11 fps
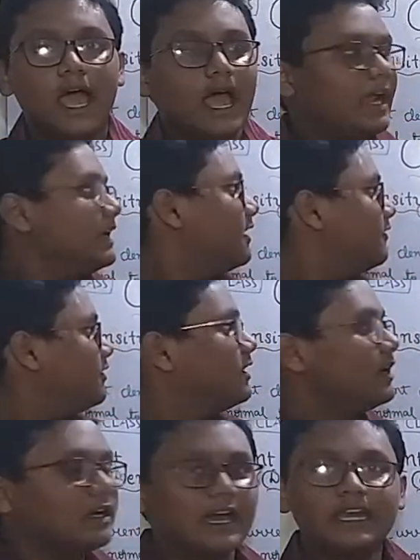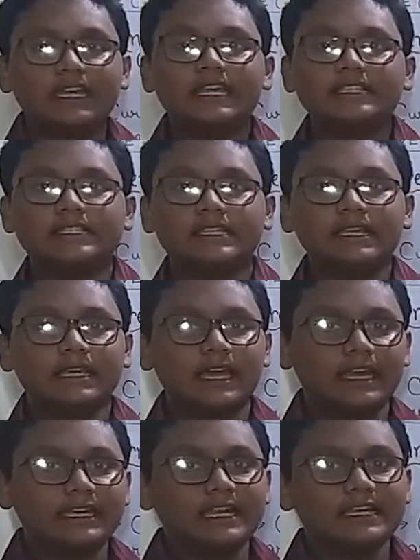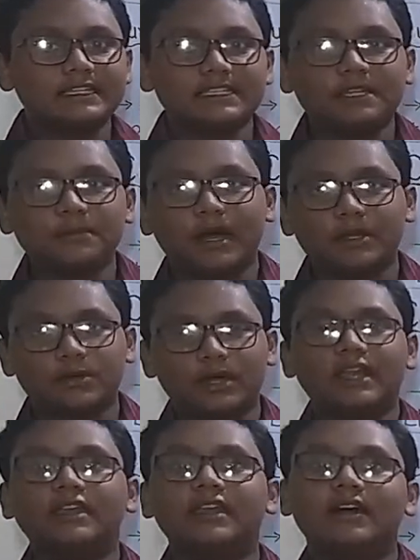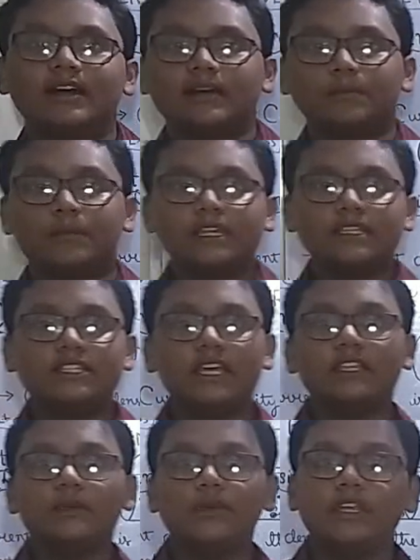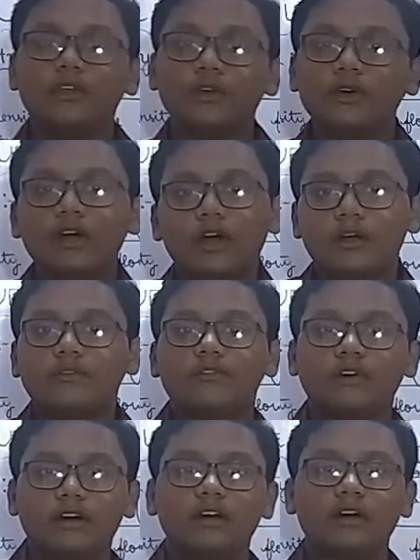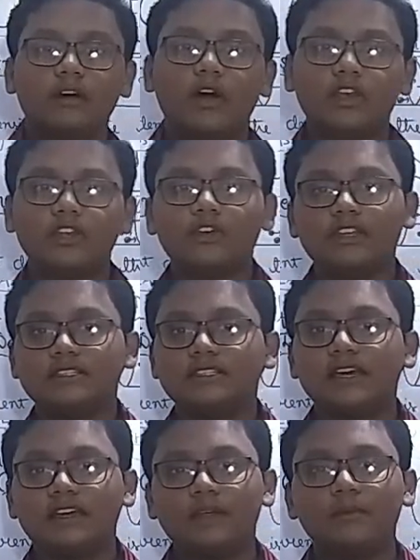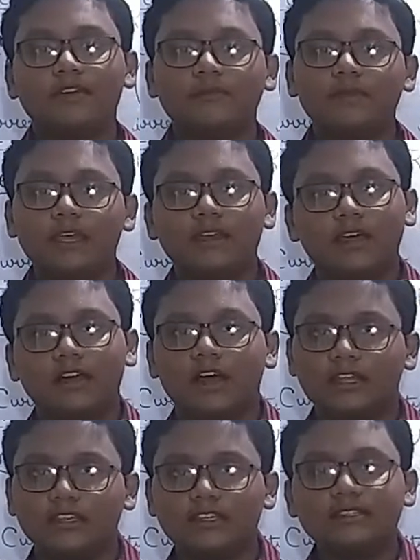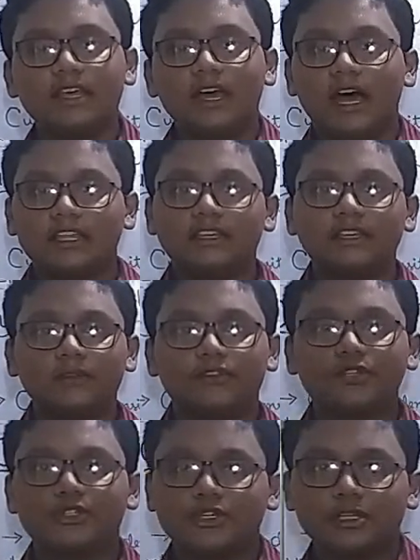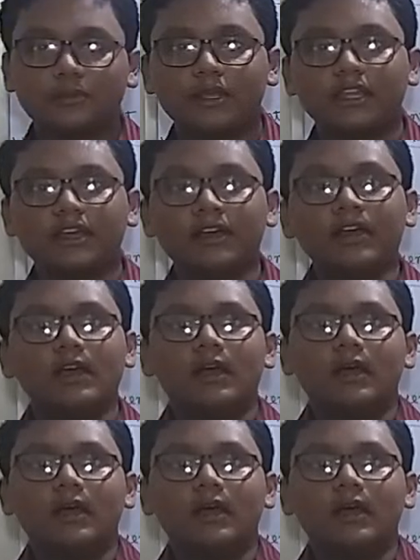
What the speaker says: And now, current electricity part 2. And please share the video on your Instagram, FB and other social media,